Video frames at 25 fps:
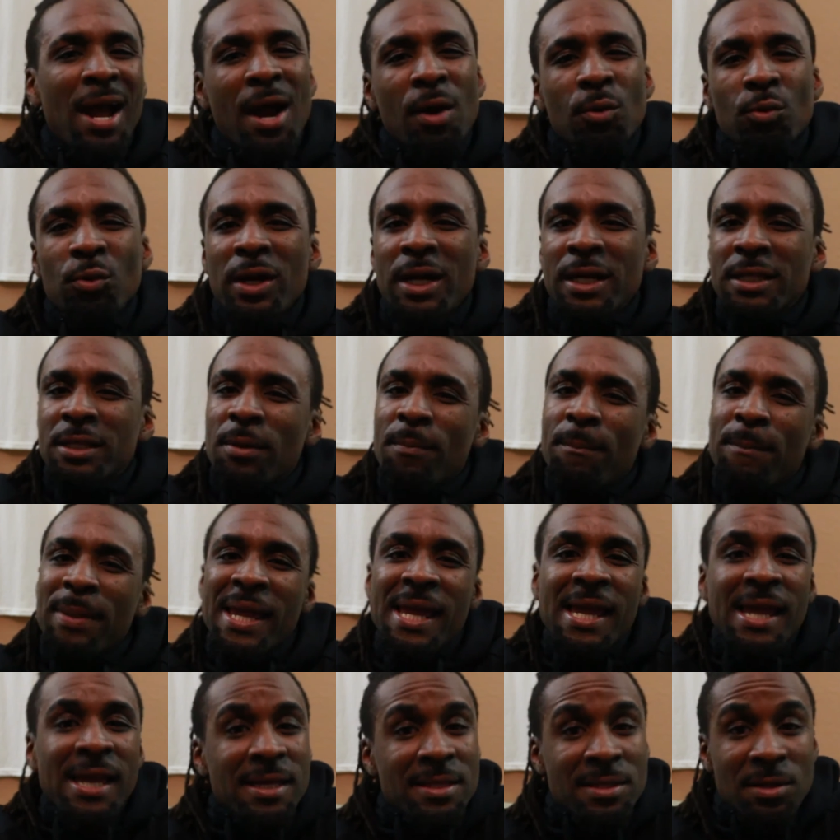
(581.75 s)
I raked the
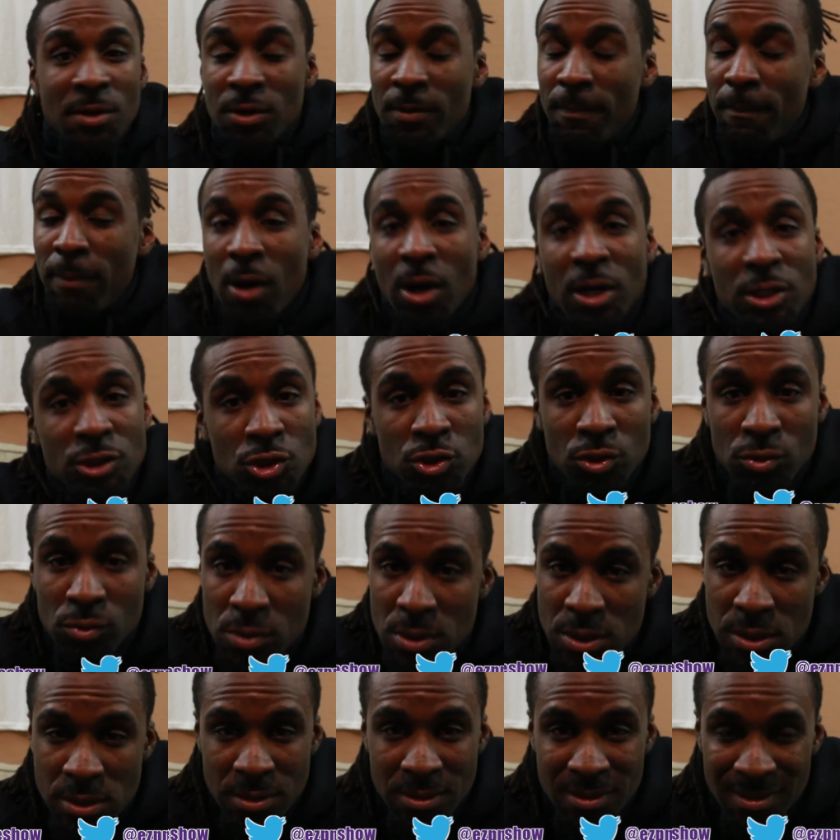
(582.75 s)
beans on the bar
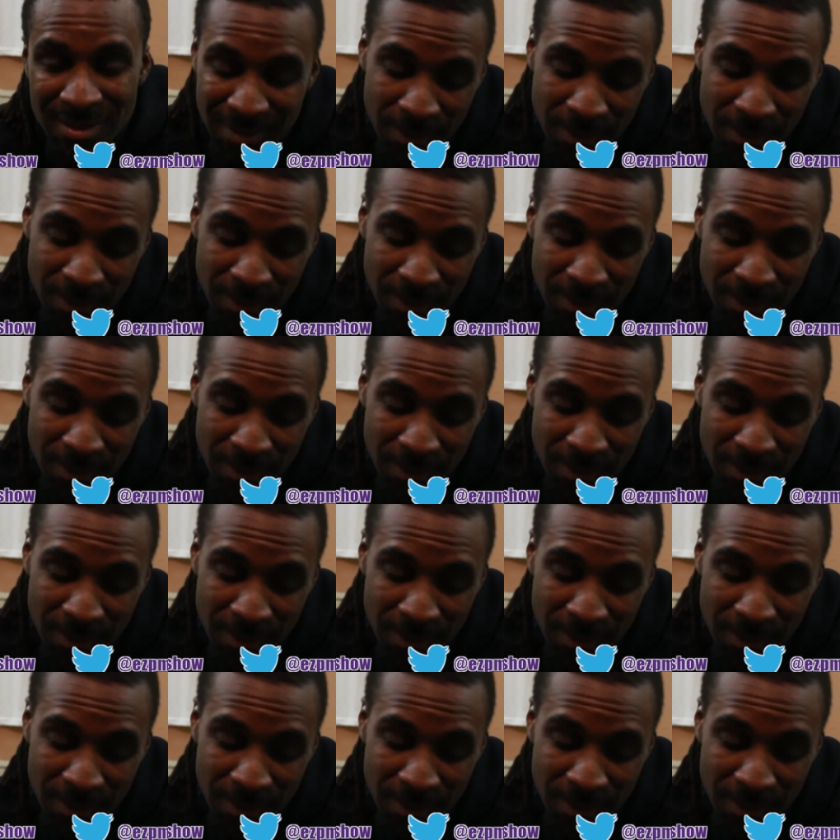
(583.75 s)
juice.